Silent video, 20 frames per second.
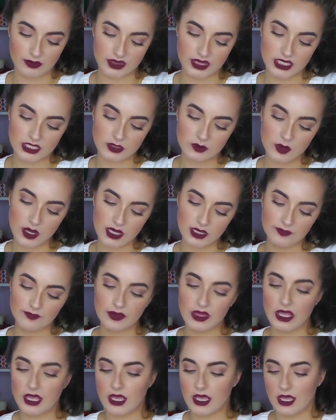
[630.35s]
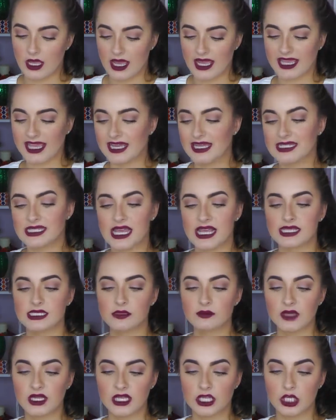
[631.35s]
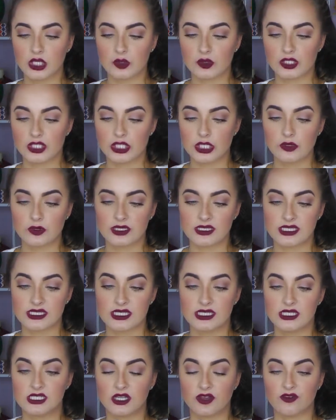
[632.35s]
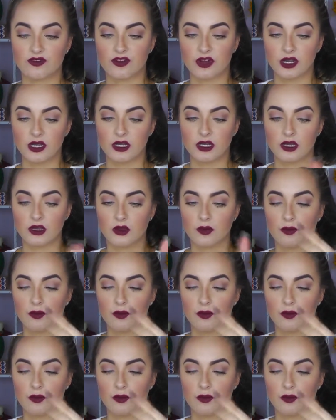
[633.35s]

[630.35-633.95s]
This one, again, it takes some getting used to because it's a different